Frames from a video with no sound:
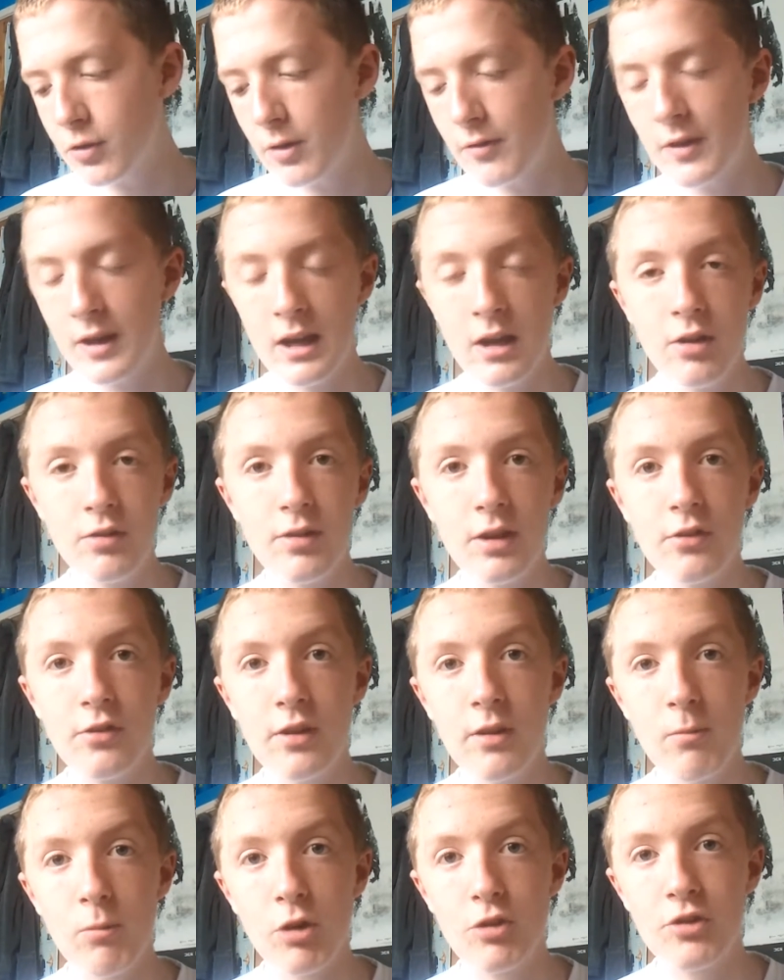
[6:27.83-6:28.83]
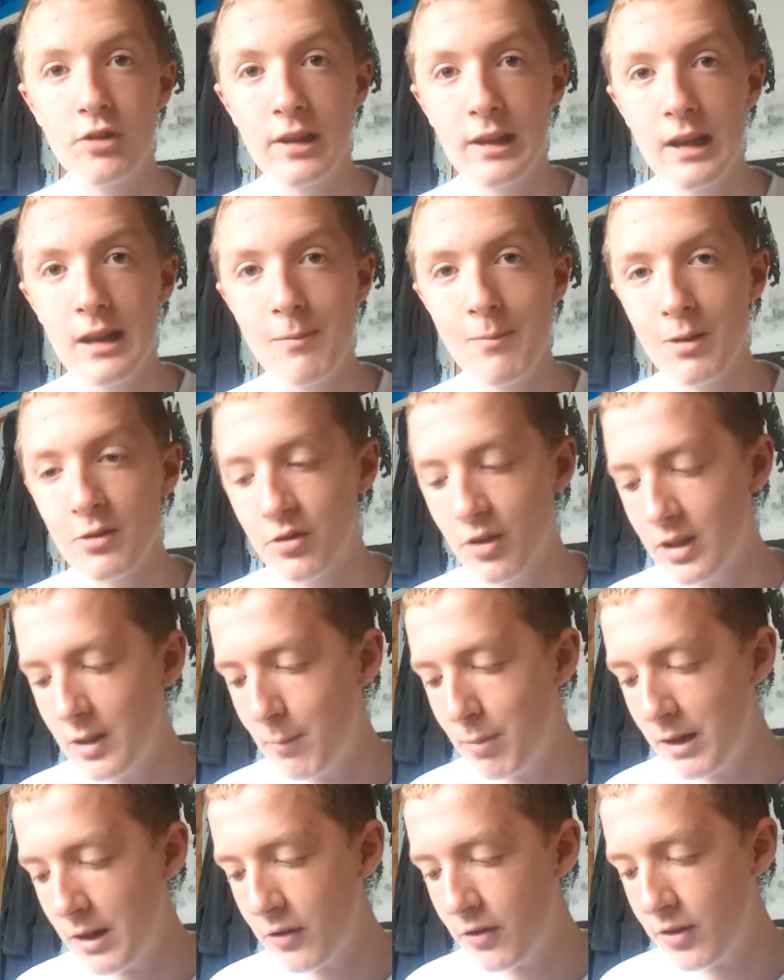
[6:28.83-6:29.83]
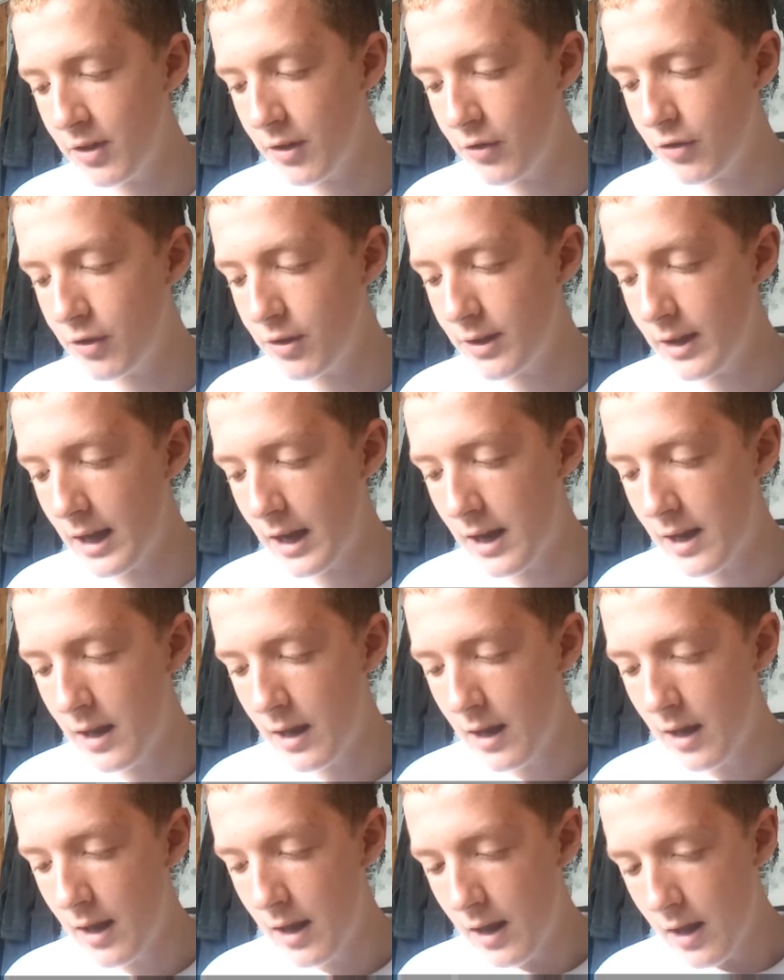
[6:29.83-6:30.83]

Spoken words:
So if you're interested in watching the Olympics on your PlayStation, then